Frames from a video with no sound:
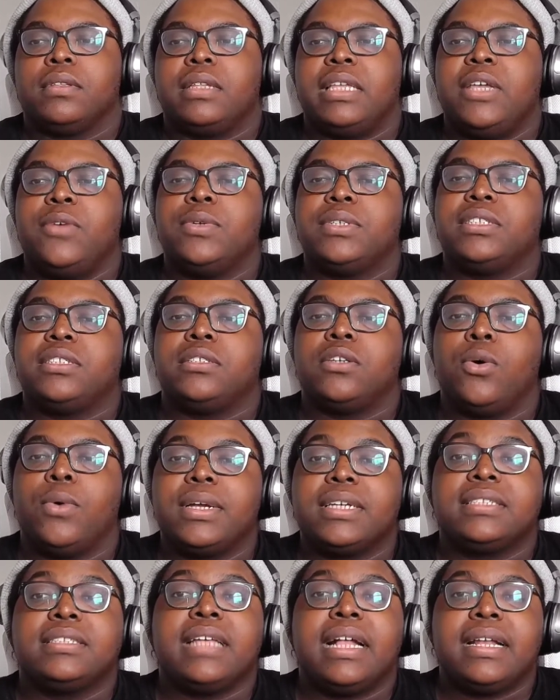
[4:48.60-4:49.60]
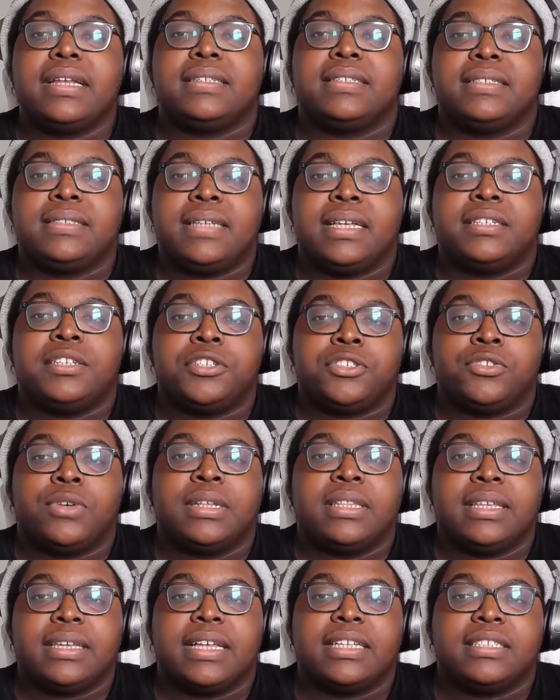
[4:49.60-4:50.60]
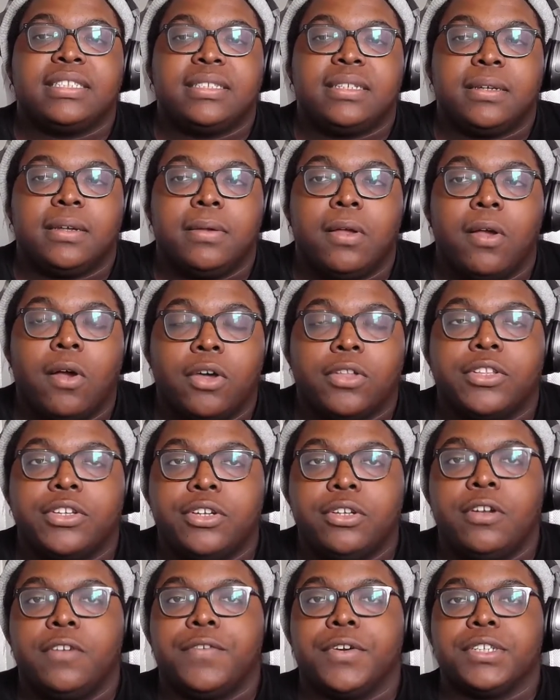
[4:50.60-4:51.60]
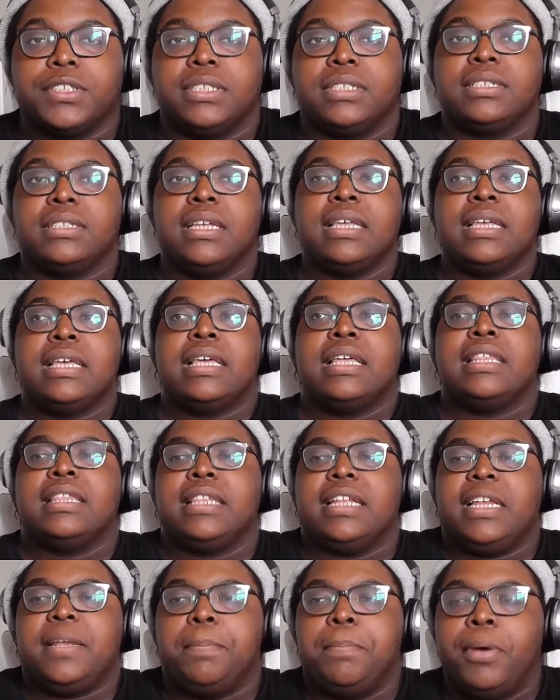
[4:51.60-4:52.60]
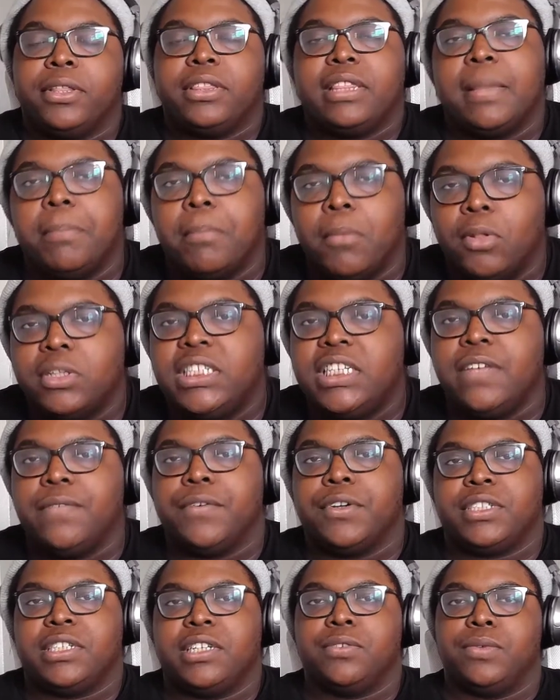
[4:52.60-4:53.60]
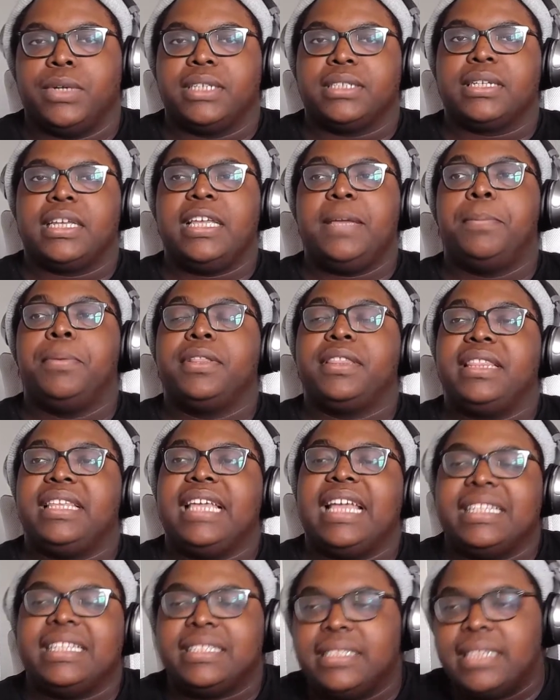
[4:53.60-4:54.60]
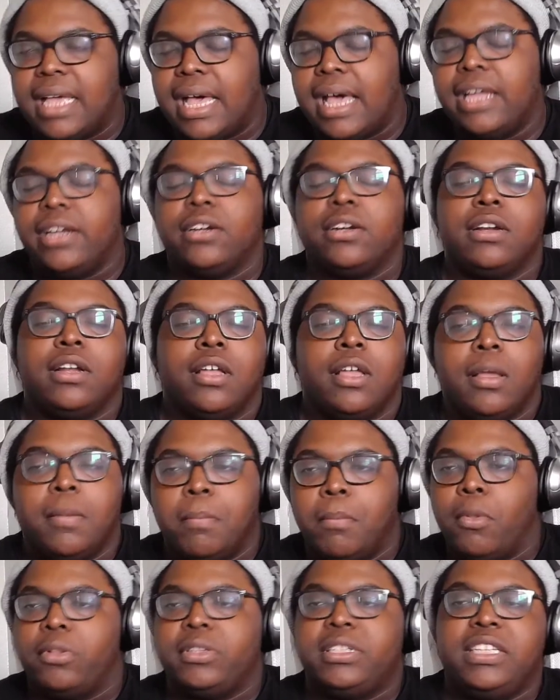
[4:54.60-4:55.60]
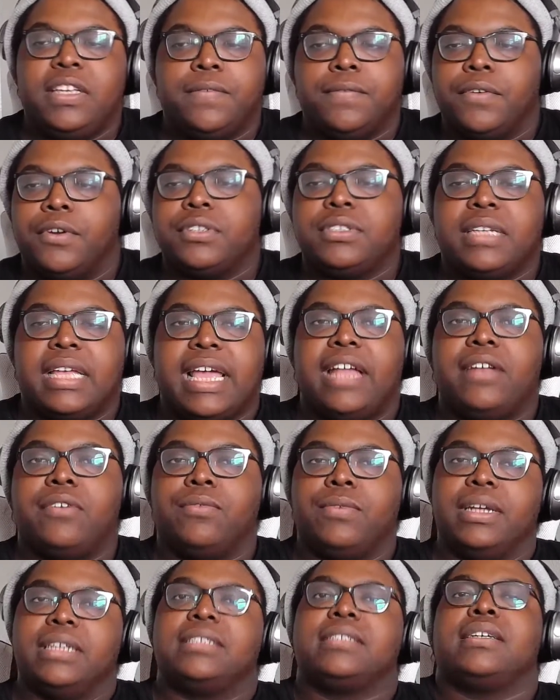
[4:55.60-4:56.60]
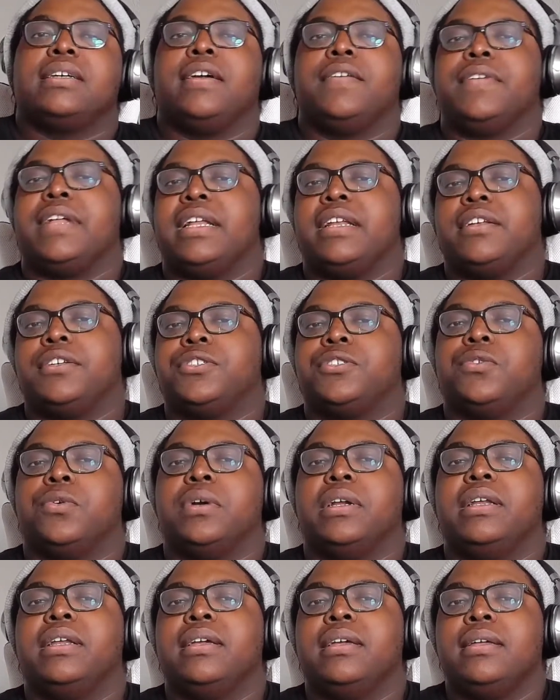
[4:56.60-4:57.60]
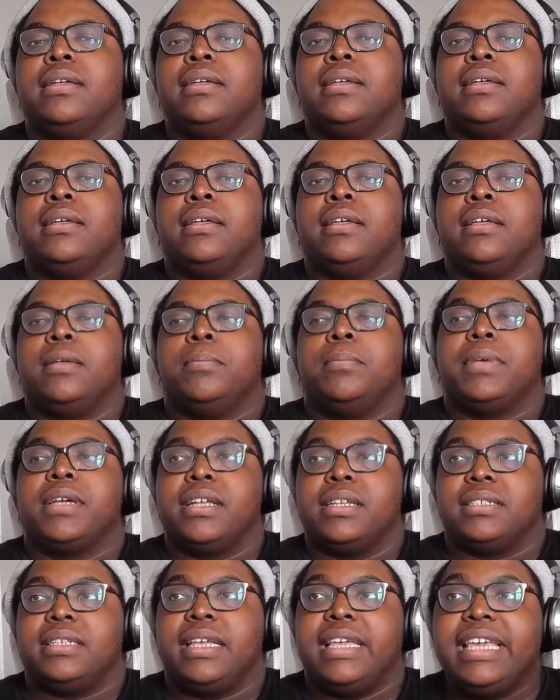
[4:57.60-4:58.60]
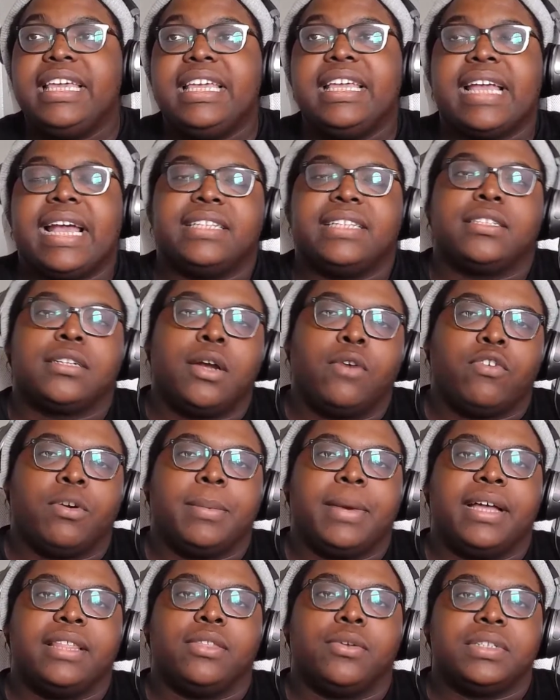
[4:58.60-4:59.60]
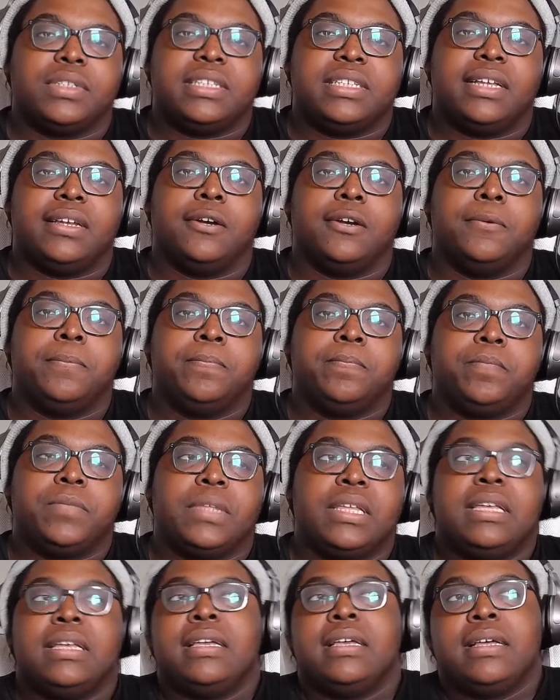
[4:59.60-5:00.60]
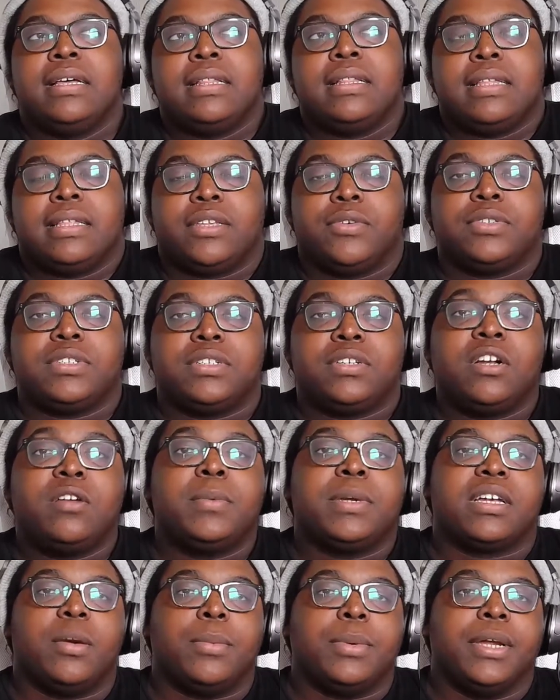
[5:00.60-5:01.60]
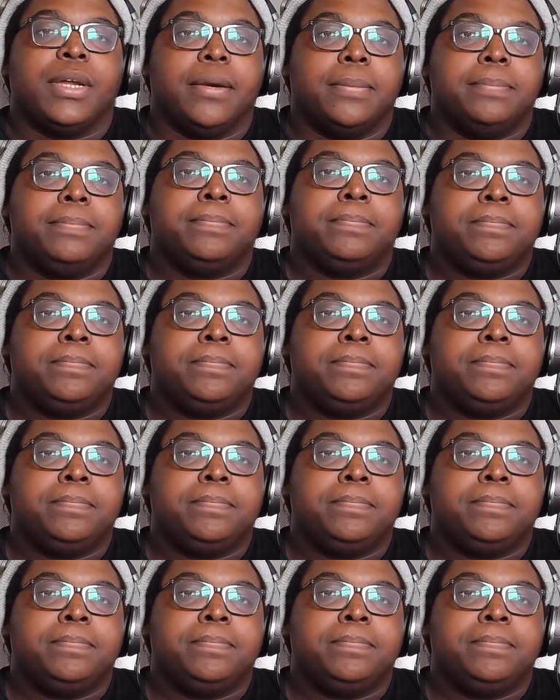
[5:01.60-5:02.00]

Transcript: He was so excited to test his strength against other universes that he put the multiverse at risk. He put the entire multiverse at risk of getting destroyed. Because he had to go remind Lord Zeno that there was a tournament coming up.